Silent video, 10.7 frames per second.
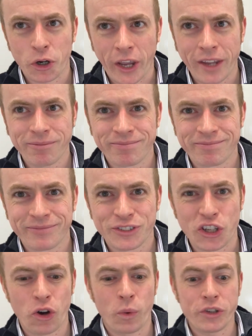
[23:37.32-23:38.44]
okay?
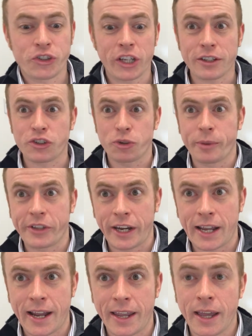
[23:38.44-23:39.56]
So once you get to
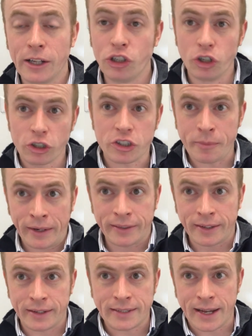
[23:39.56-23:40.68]
Tsubazeriai, you look to make
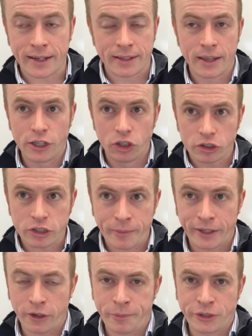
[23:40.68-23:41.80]
the attack, you look to
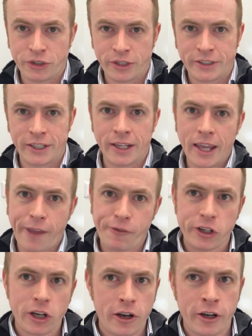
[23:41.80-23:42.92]
make the opportunity. If
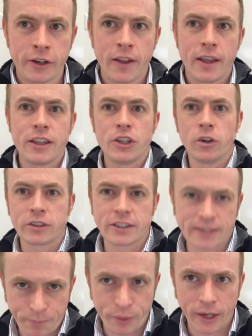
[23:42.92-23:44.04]
you can't, you look to
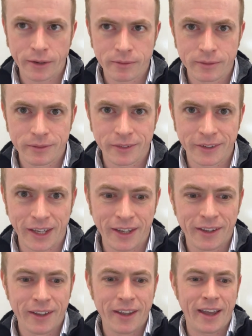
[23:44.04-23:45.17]
separate,
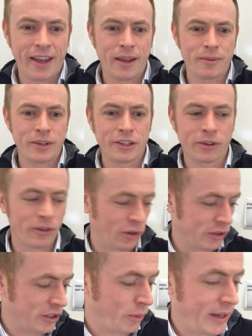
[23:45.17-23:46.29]
okay? You don't
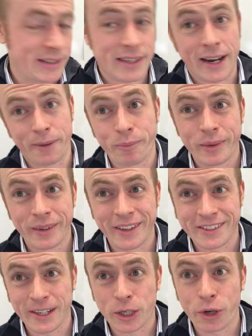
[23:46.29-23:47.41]
look to waste time.
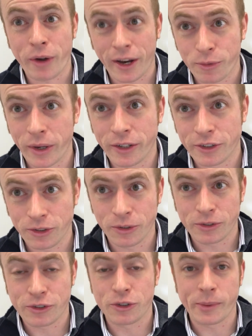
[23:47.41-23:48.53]
It's the correct way to
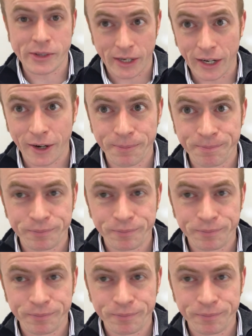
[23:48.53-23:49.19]
do Tsubazeriai.